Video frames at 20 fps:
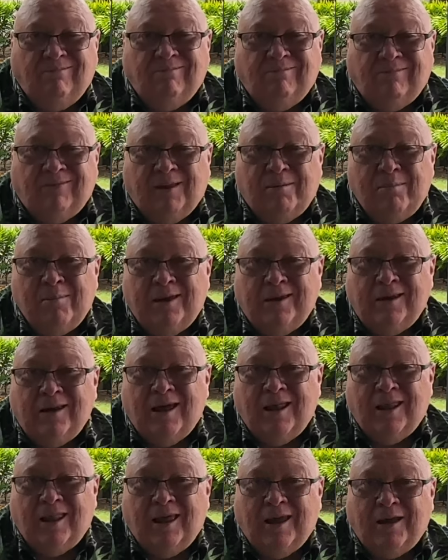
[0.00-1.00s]
They may
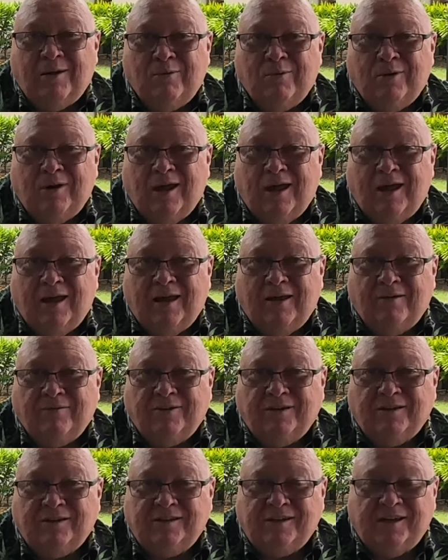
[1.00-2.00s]
not like what I have
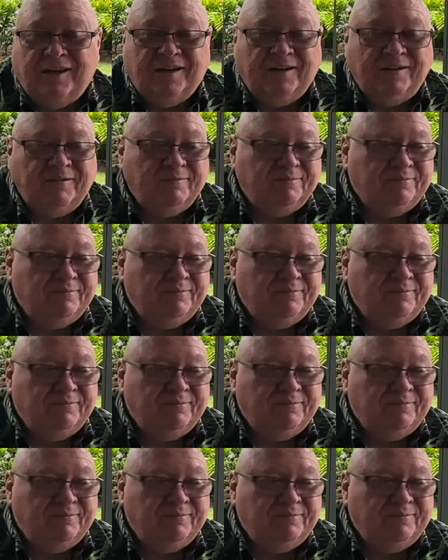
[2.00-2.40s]
to say.